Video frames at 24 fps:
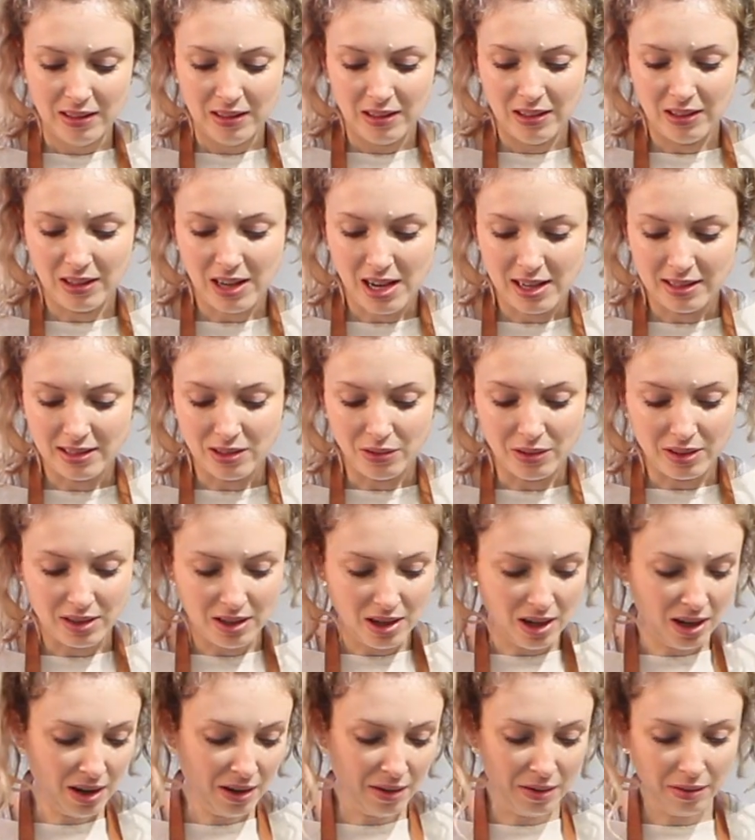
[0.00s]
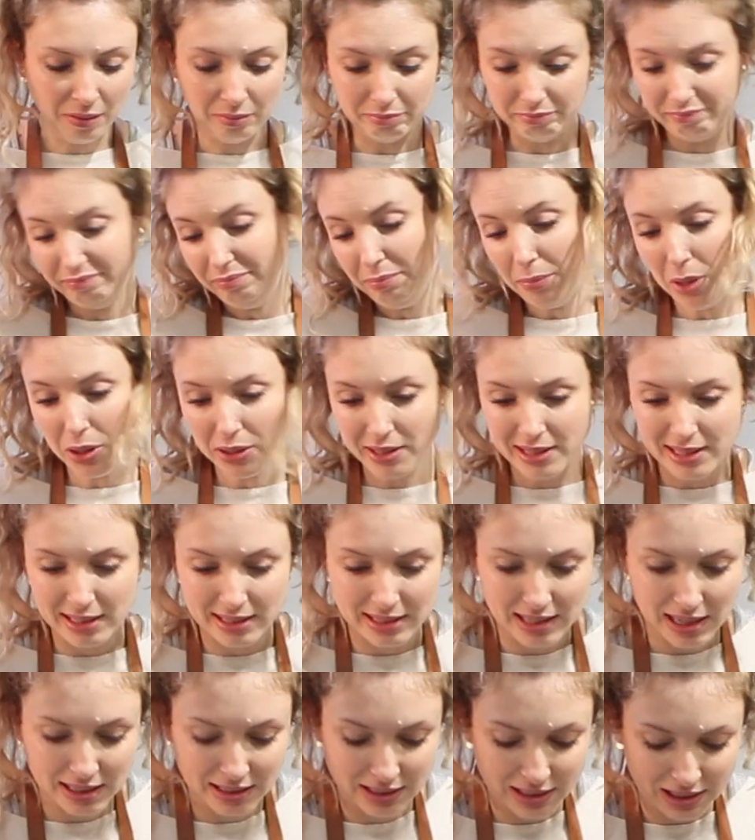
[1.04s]
Okay, so it's mostly
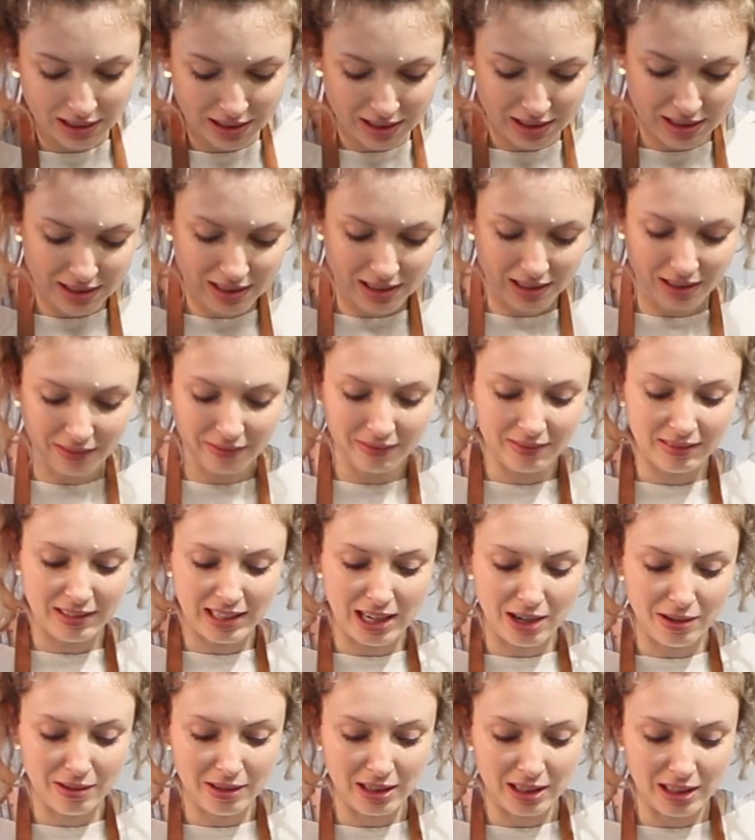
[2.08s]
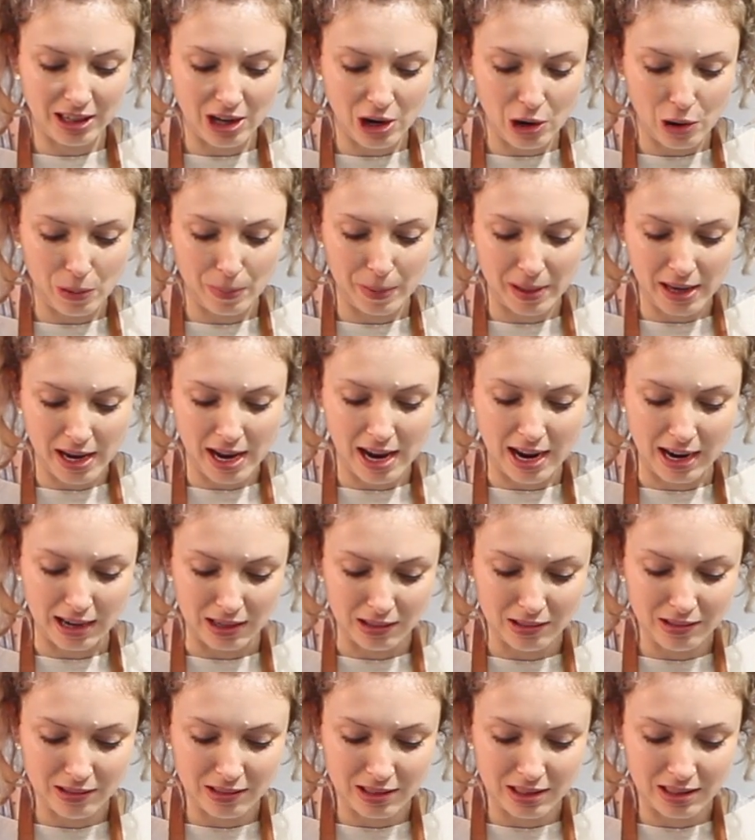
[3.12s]
centered. Now I'm going to open it
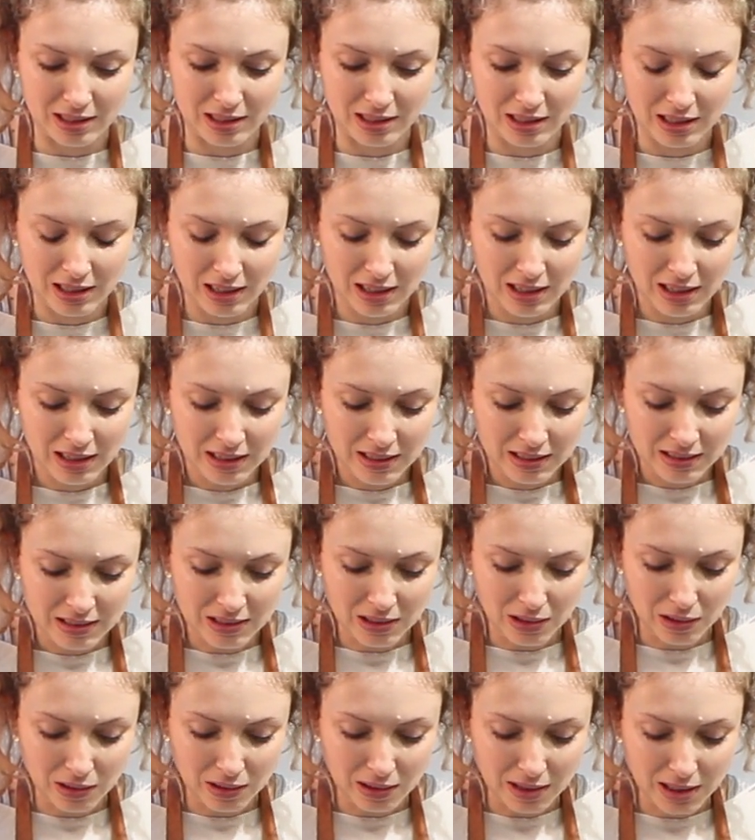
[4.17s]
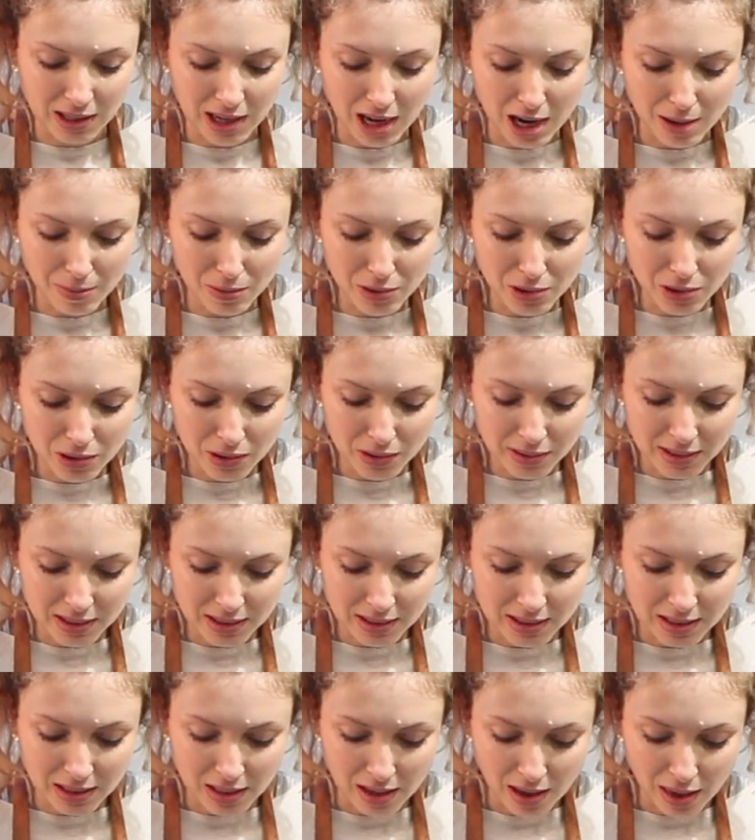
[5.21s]
out. So Gabriel used
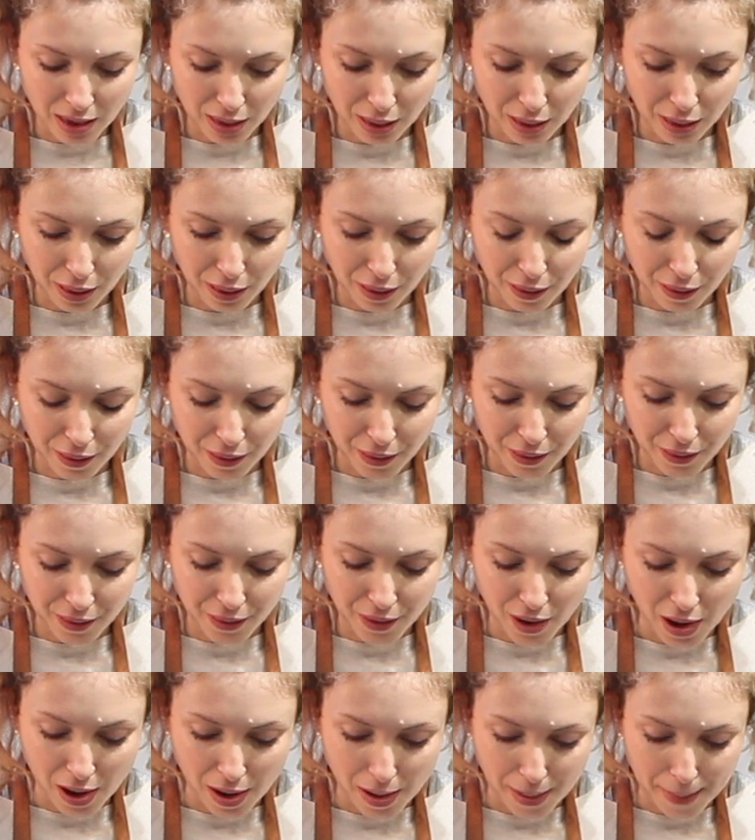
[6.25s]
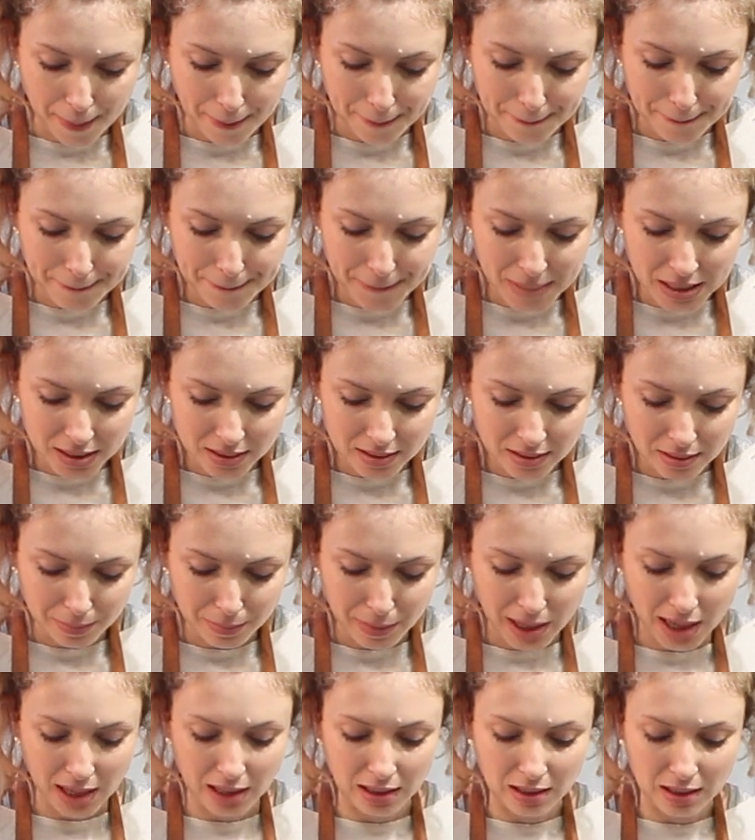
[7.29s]
his thumb to
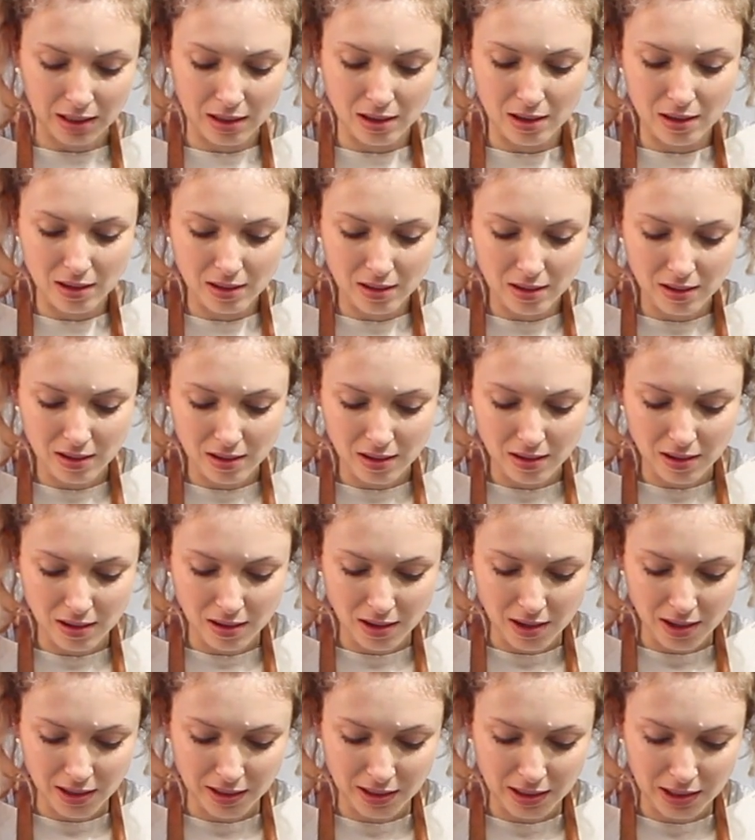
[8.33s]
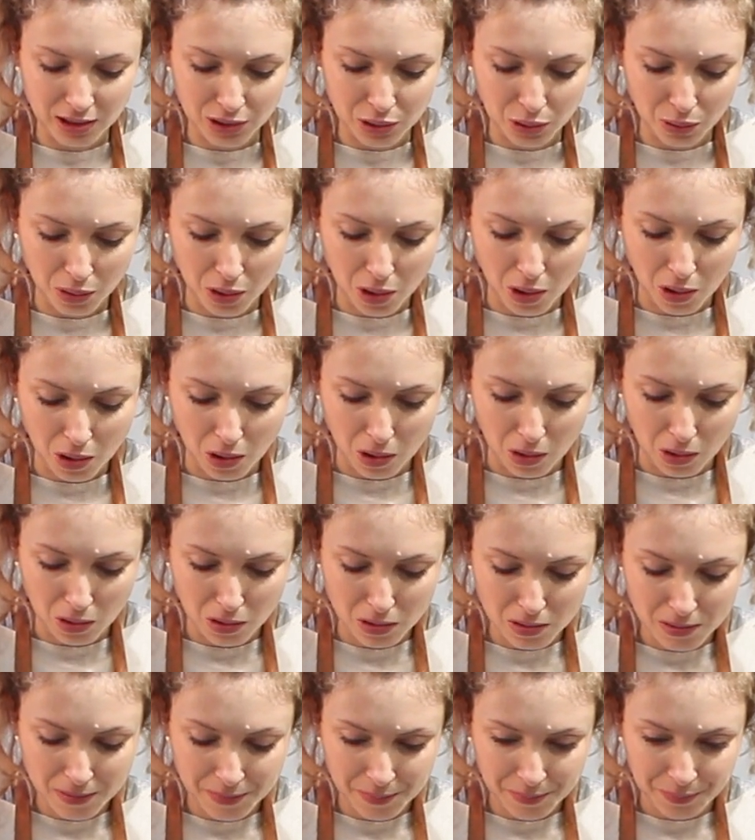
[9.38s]
make an initial
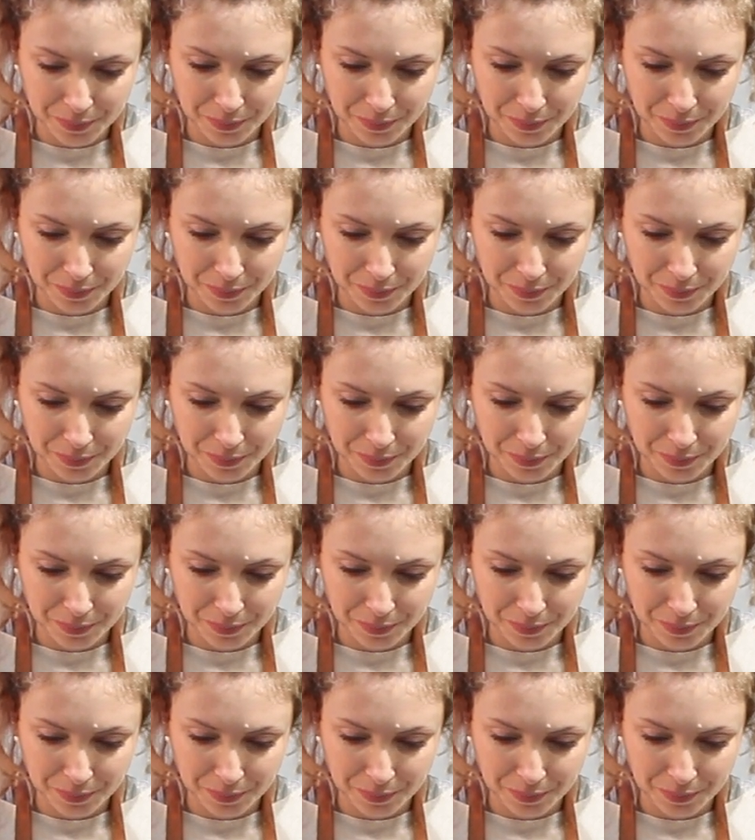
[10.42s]
hole,